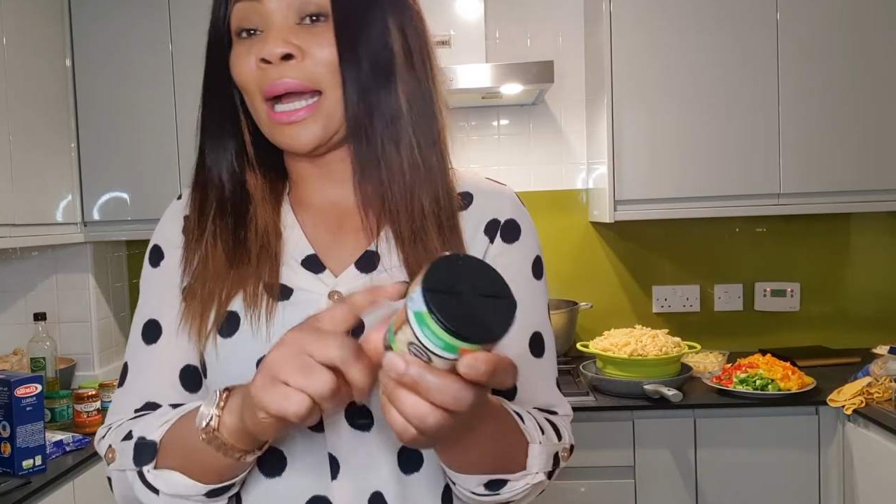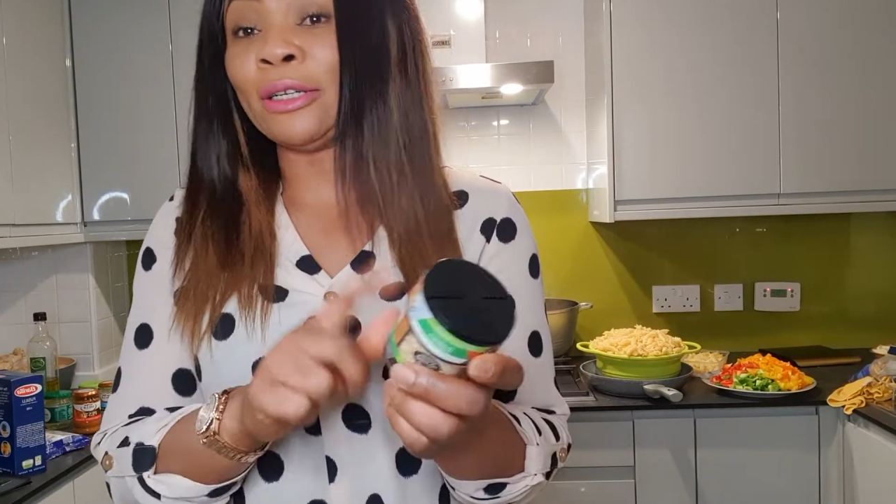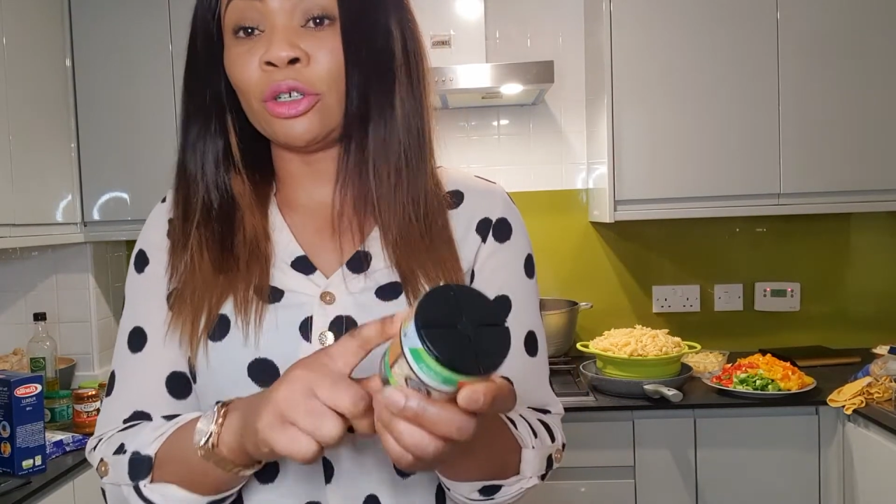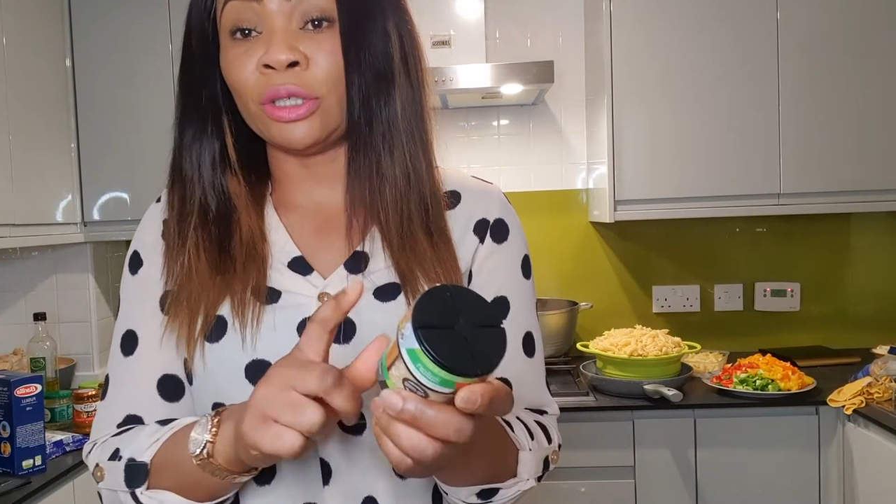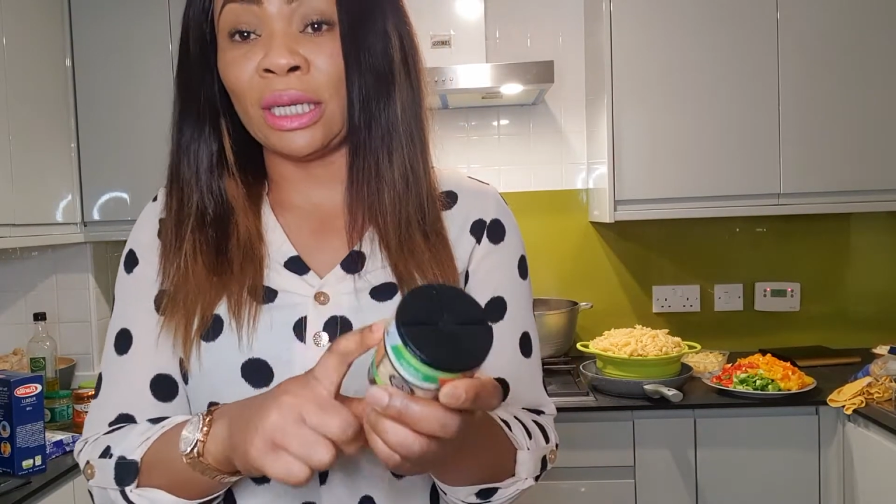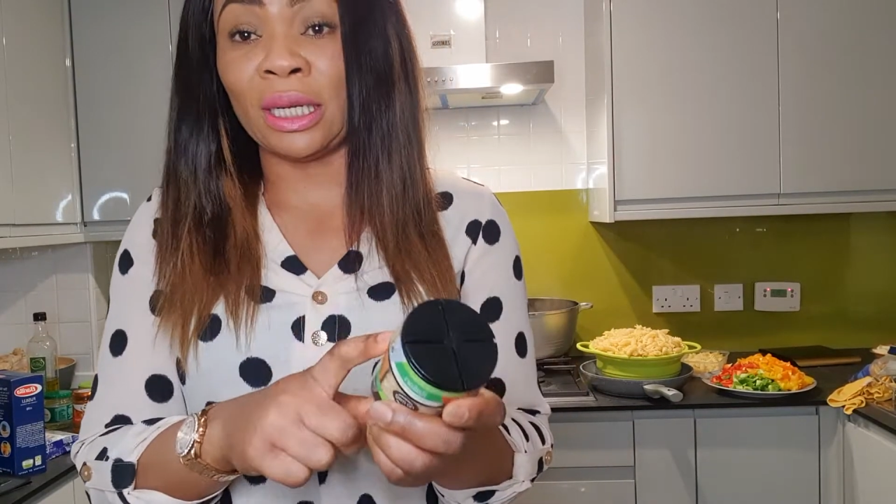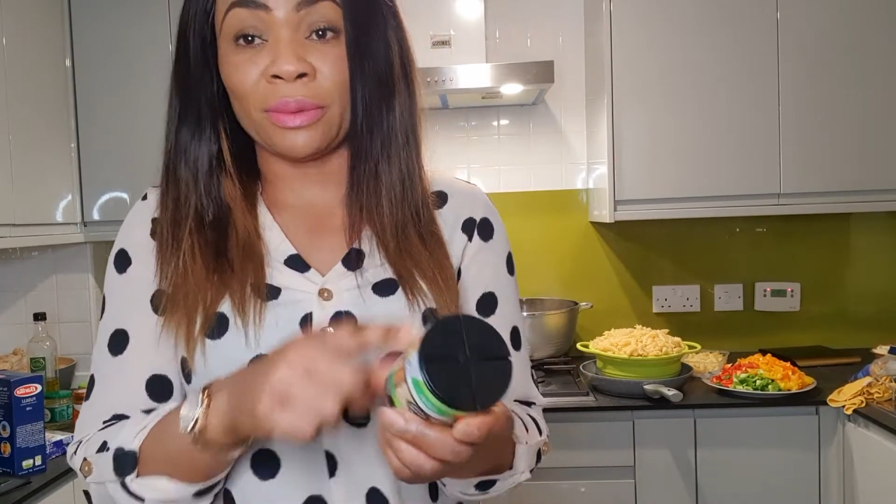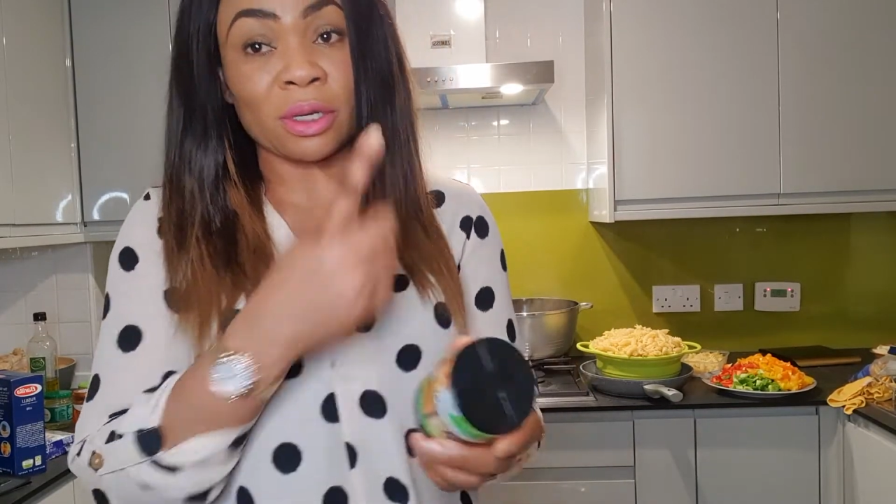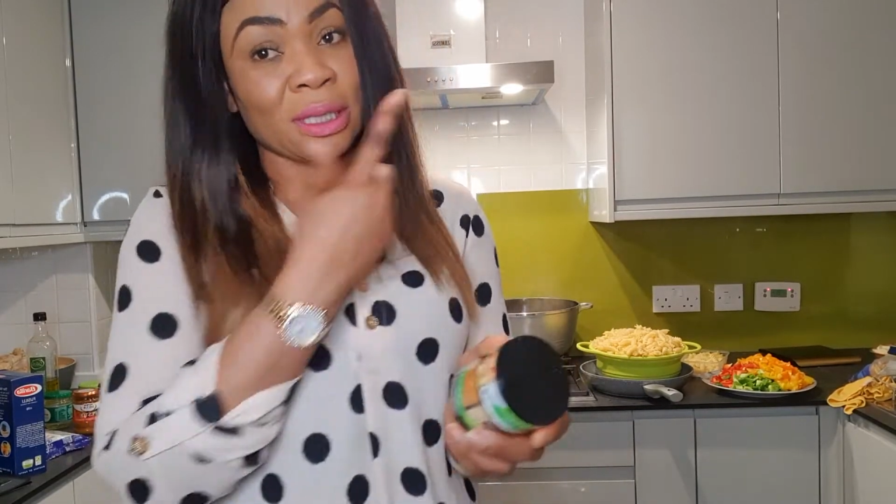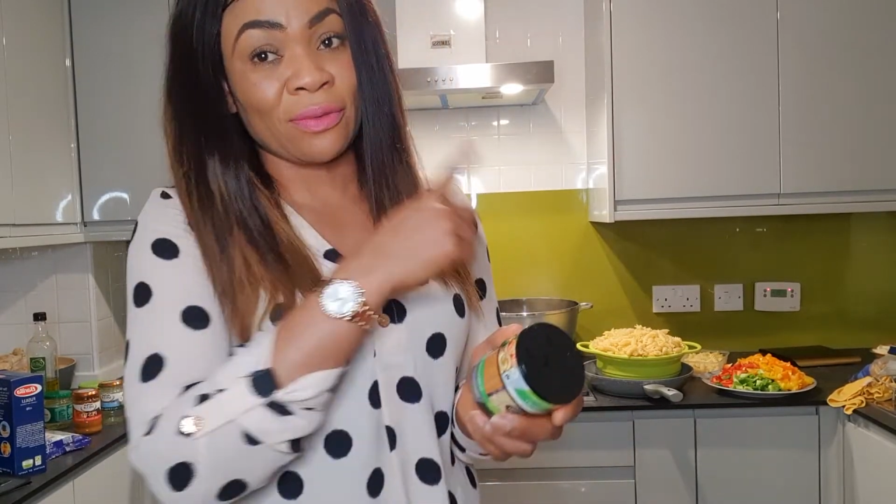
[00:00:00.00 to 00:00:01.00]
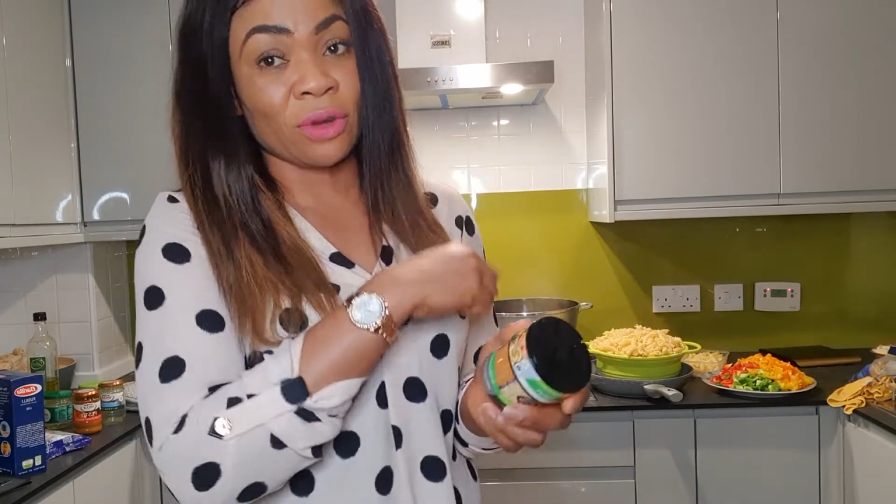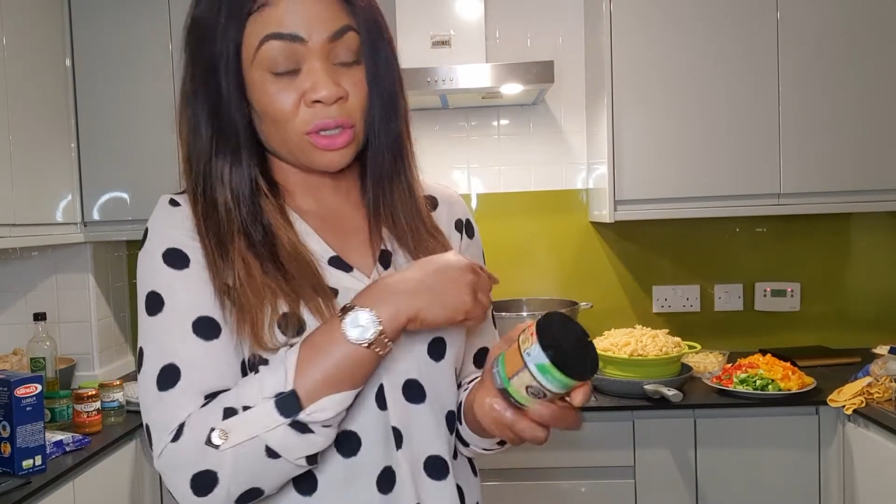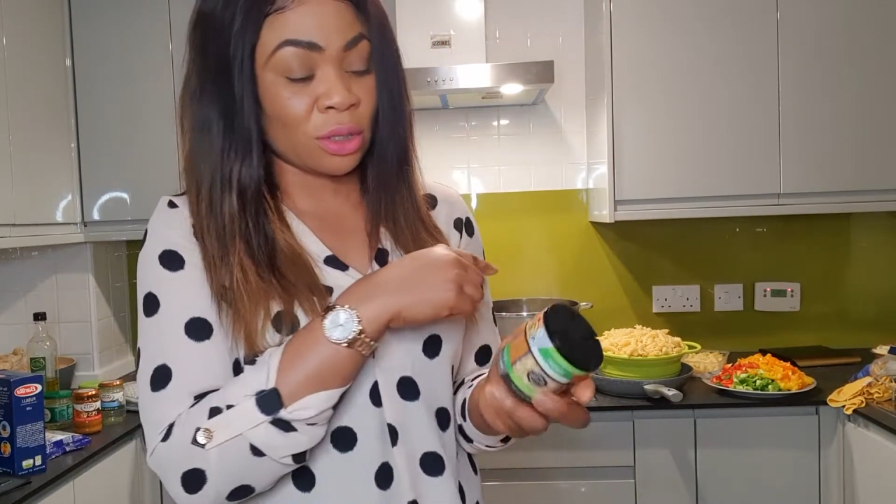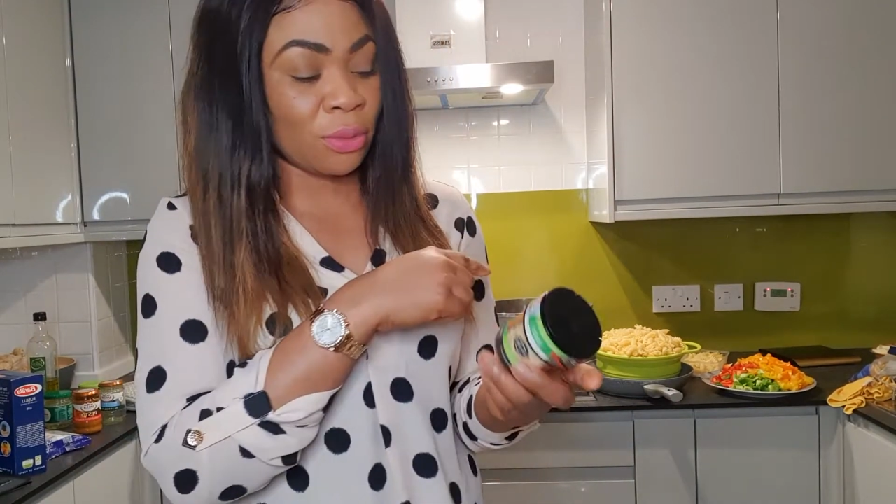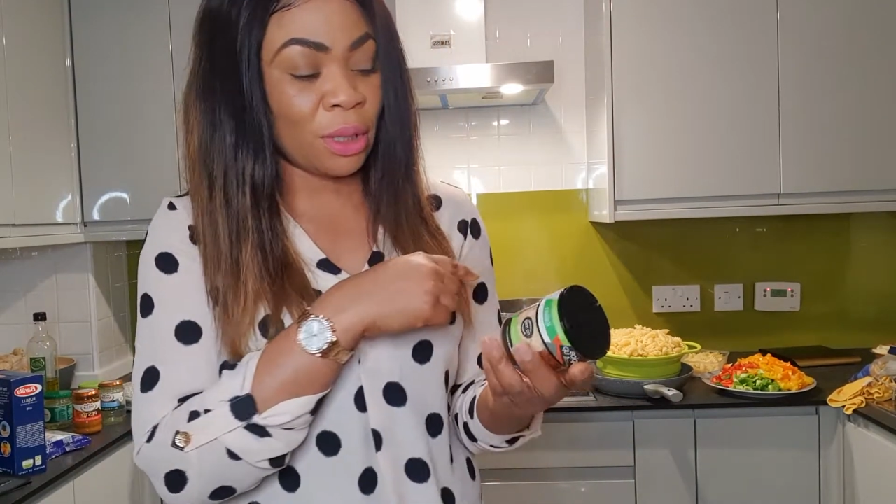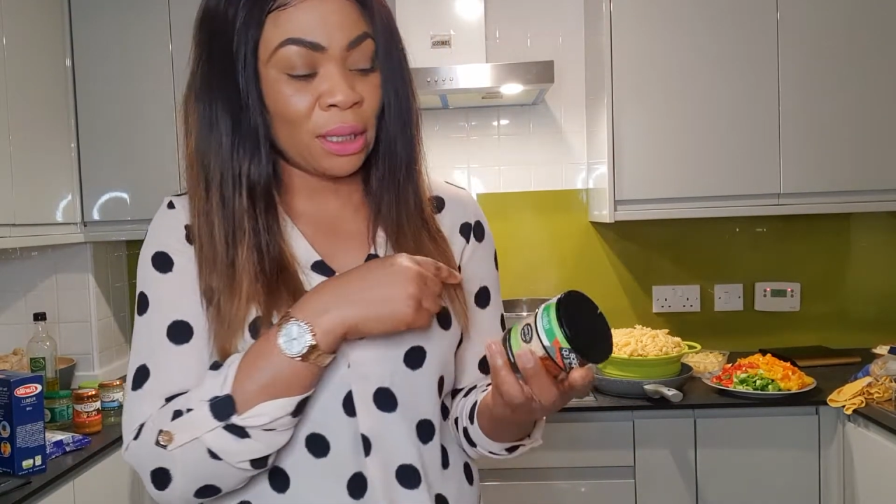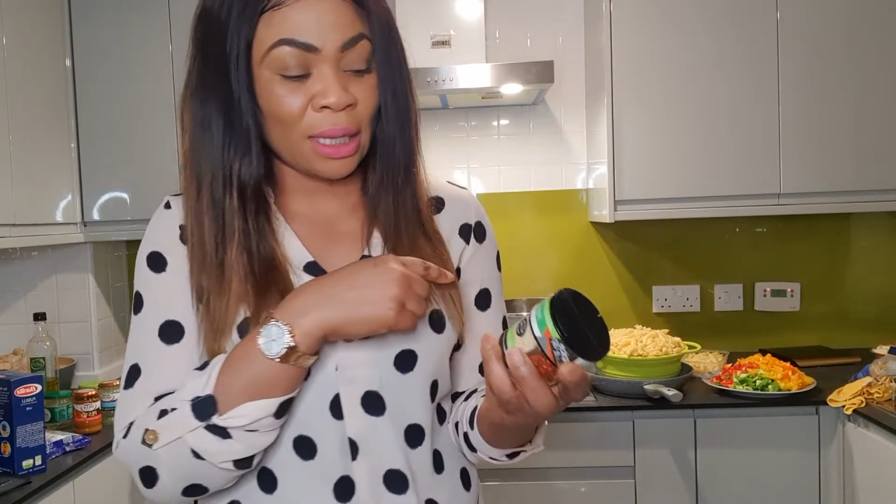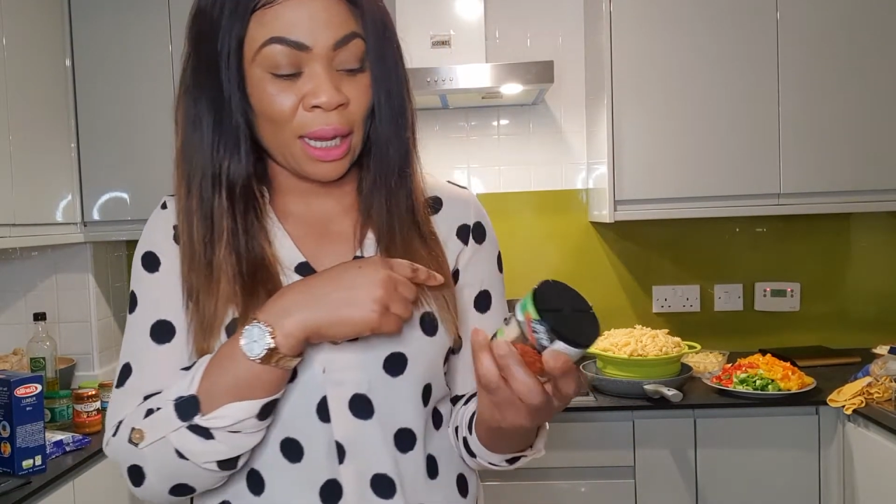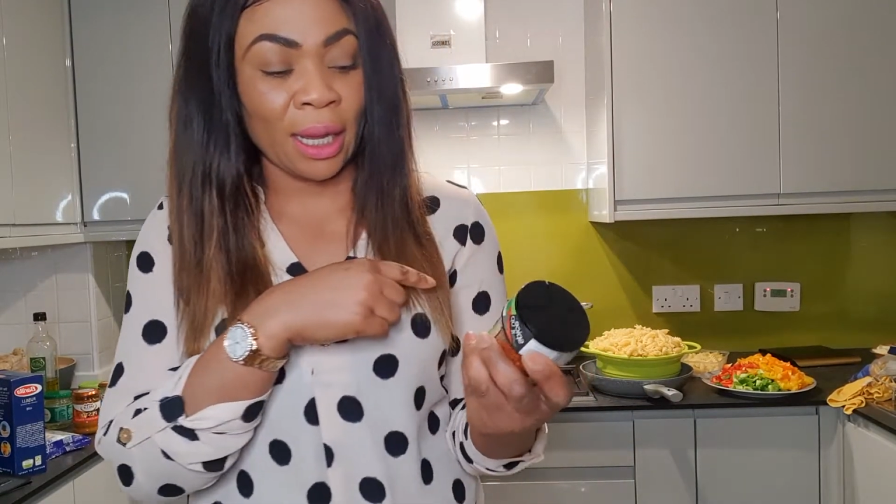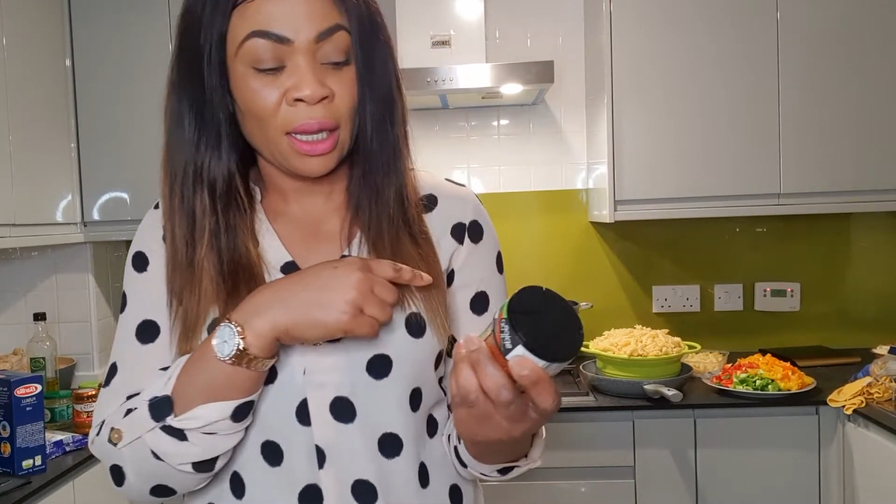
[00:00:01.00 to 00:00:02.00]
I don't need it because I've got some in
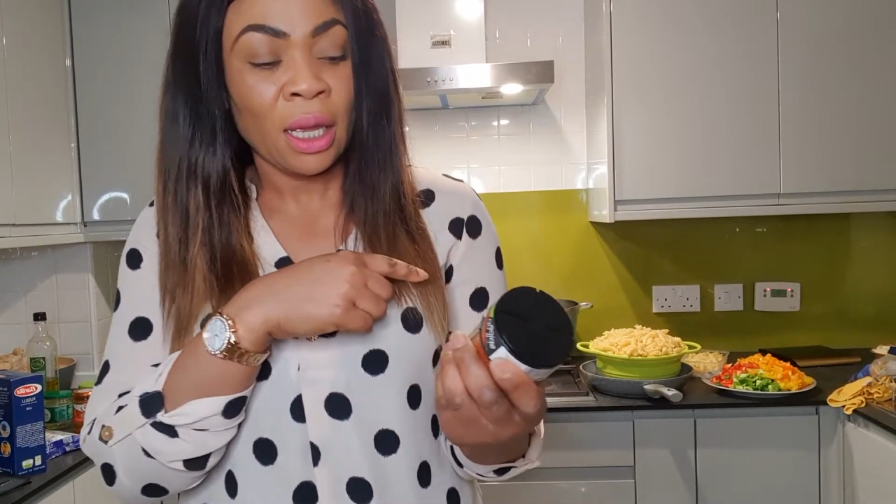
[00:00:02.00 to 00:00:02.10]
there.